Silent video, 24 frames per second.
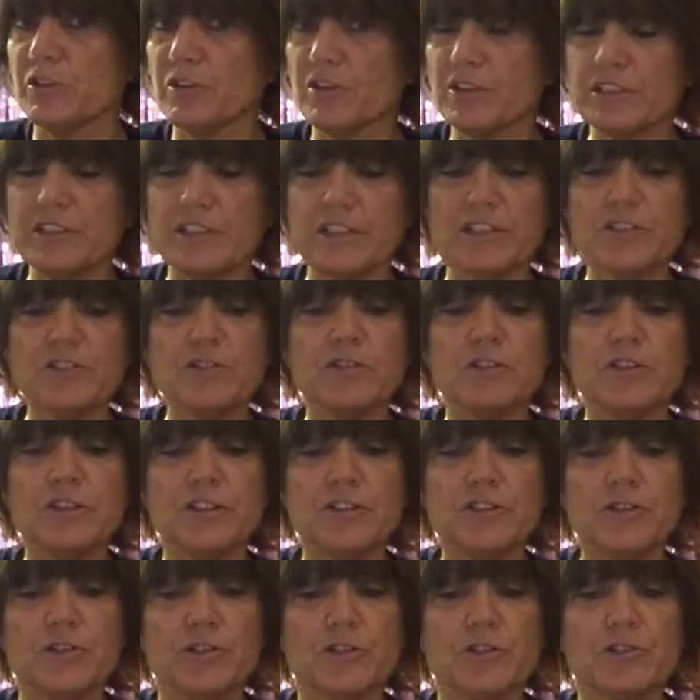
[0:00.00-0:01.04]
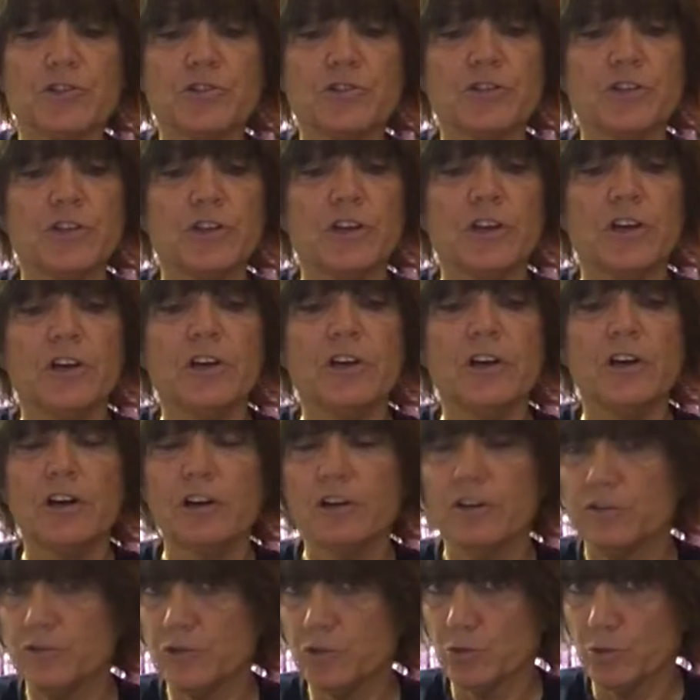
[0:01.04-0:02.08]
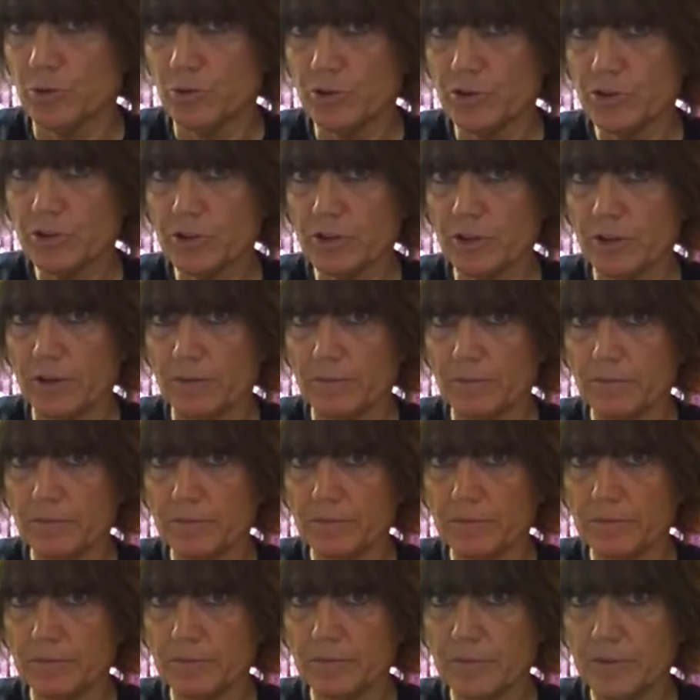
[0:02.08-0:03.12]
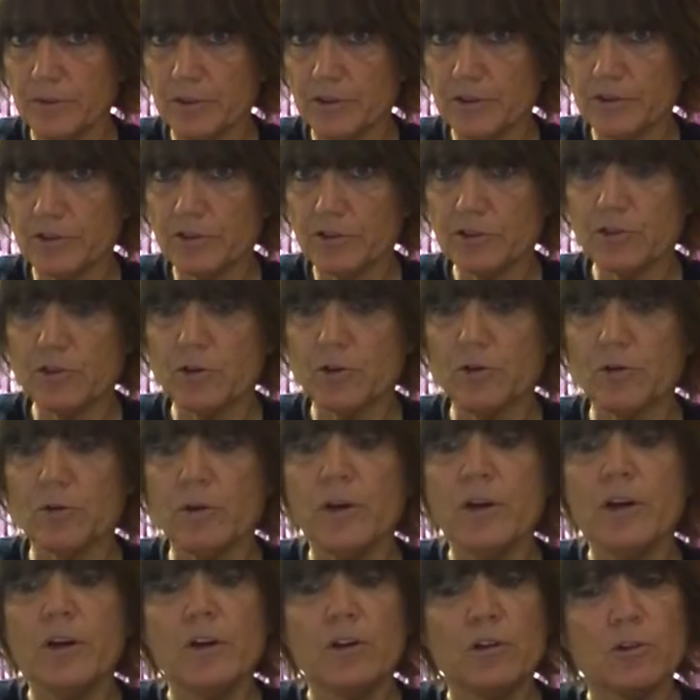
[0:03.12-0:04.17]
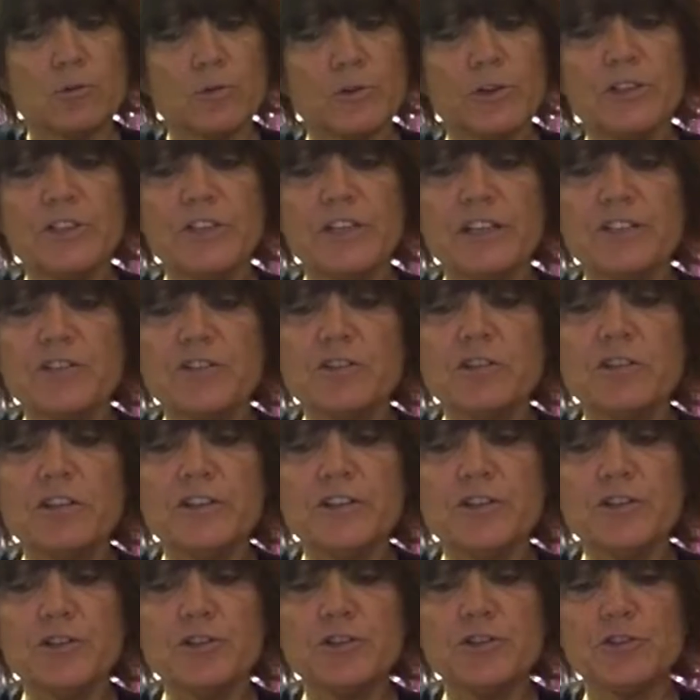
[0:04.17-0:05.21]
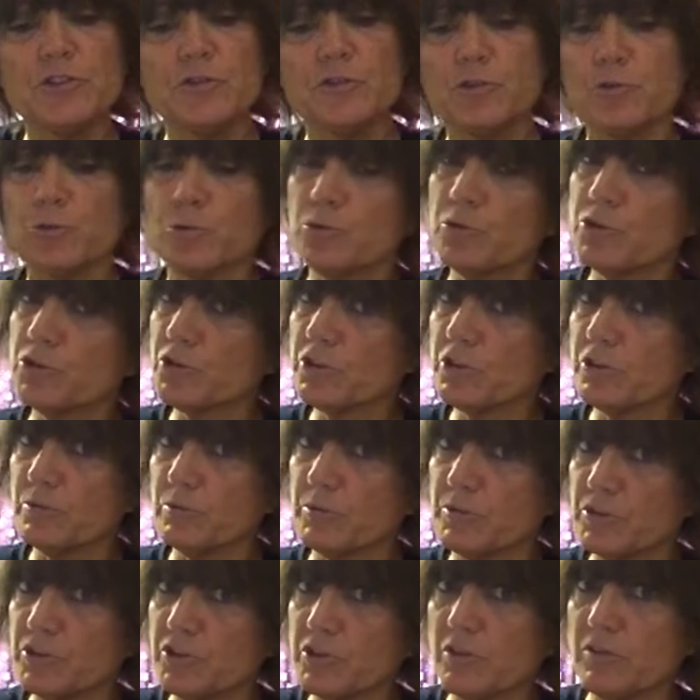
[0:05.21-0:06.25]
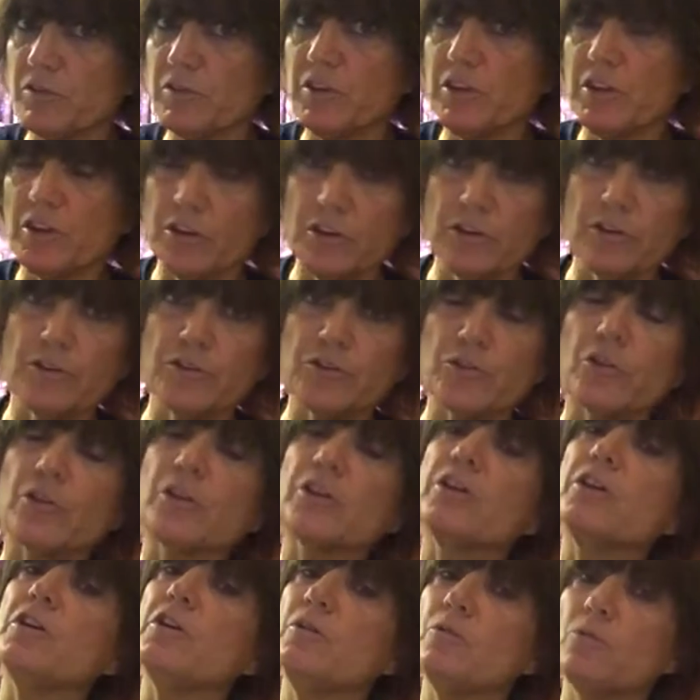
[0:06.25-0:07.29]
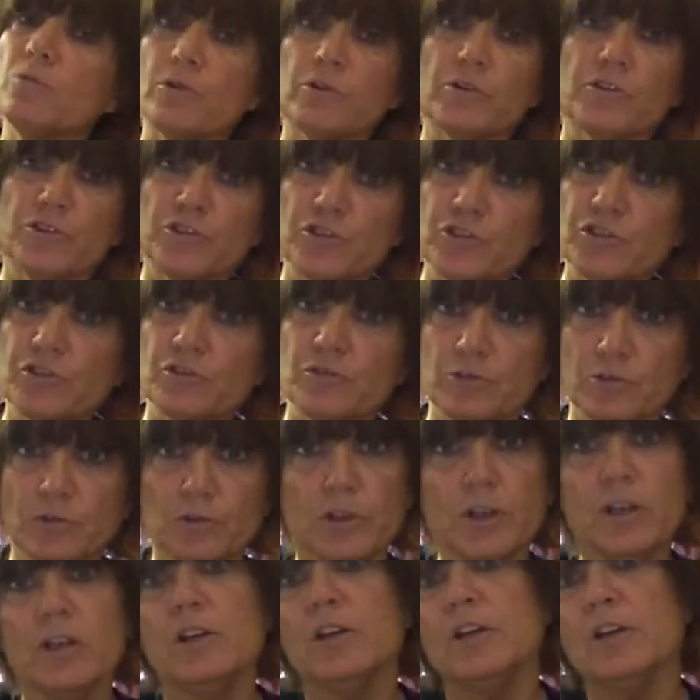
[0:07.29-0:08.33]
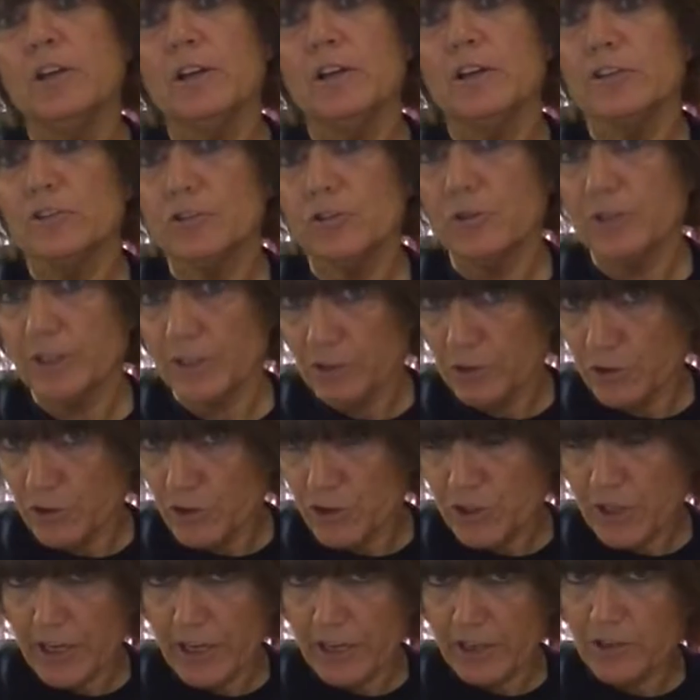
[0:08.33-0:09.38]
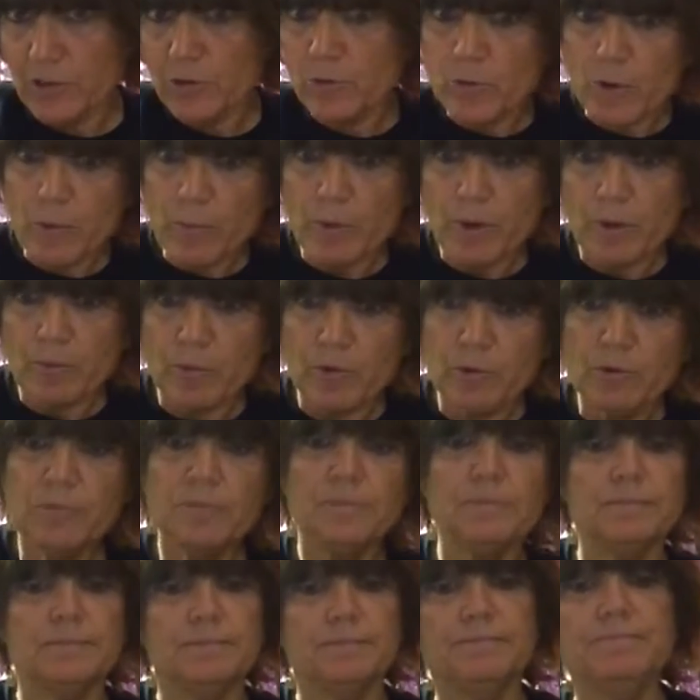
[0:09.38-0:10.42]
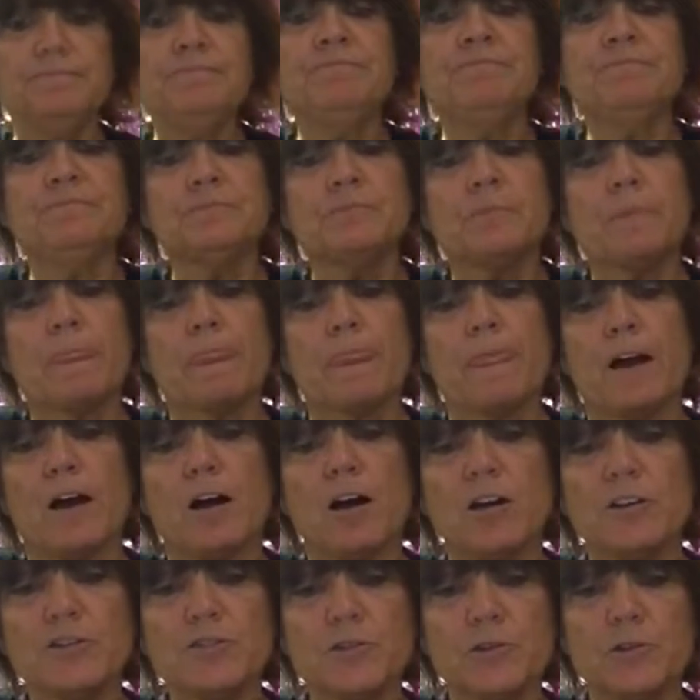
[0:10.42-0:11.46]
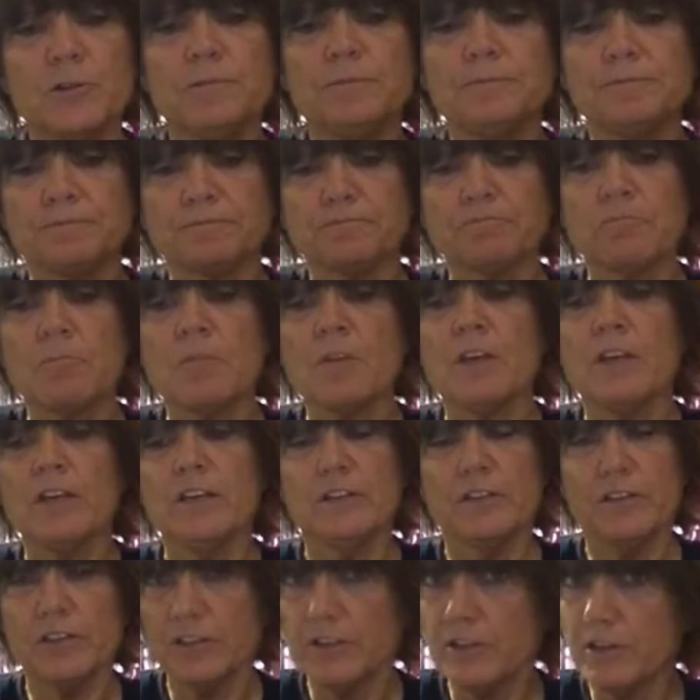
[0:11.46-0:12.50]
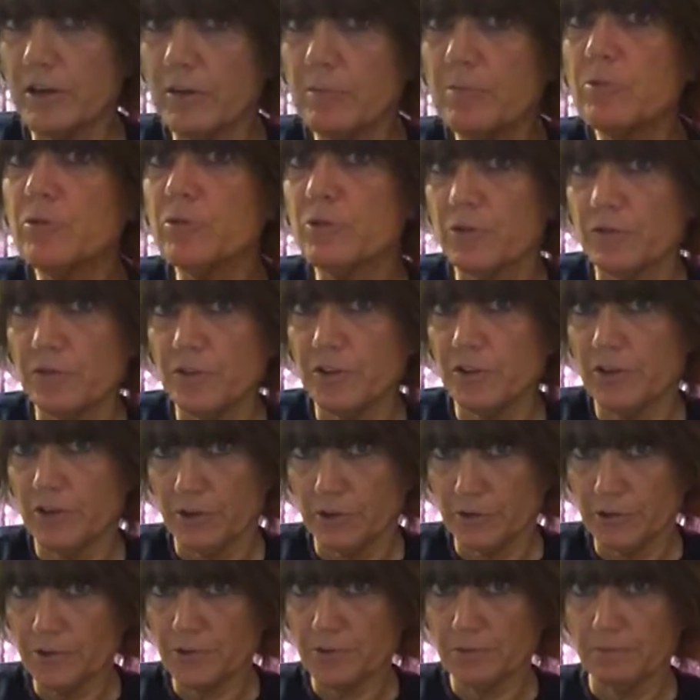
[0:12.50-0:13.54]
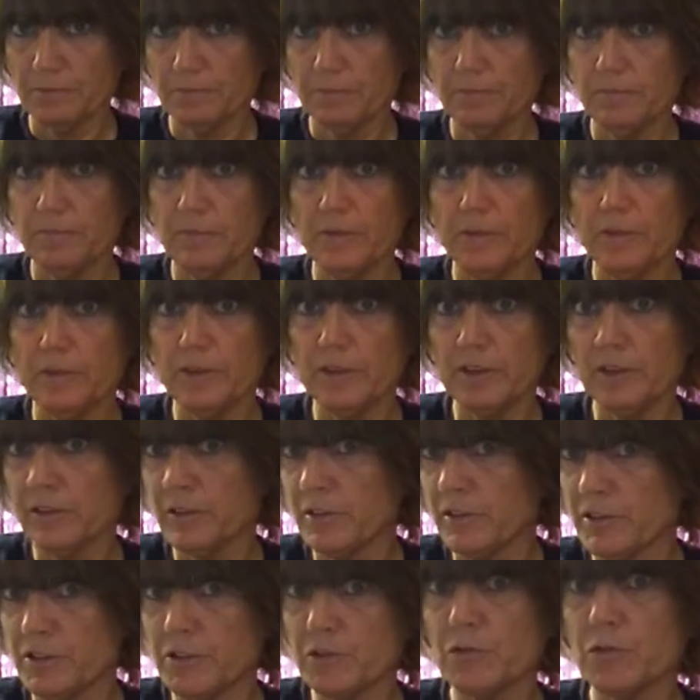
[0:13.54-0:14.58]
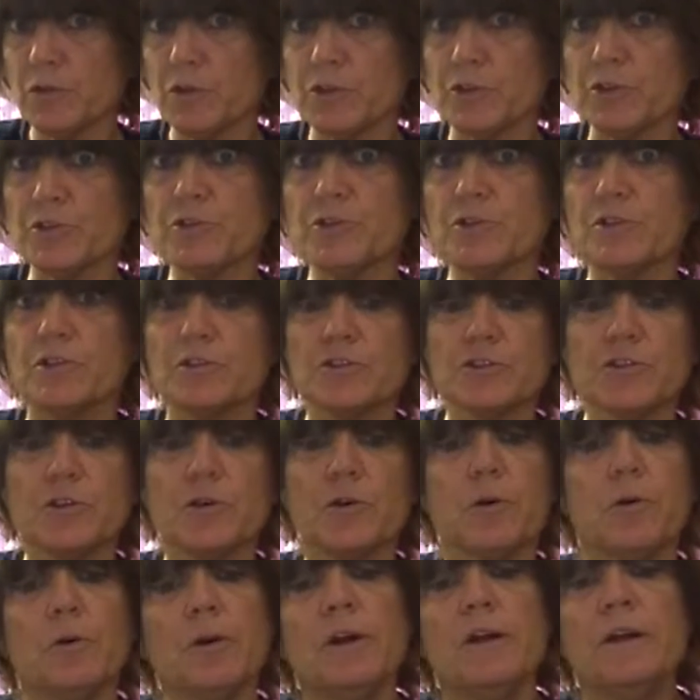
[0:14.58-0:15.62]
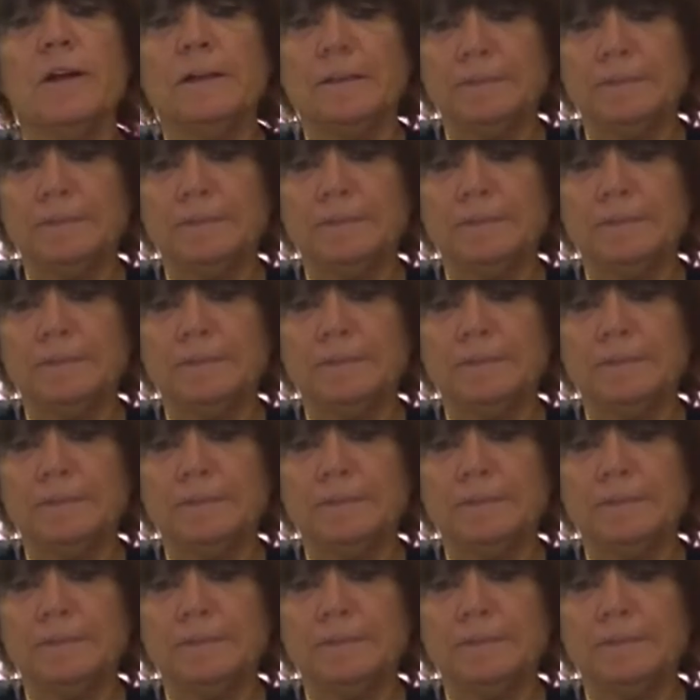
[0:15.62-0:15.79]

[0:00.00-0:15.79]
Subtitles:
in the desolations of Jerusalem. So the word desolations of Jerusalem in 70 years are key words to understand and remember. Also, the number of the years in this verse. So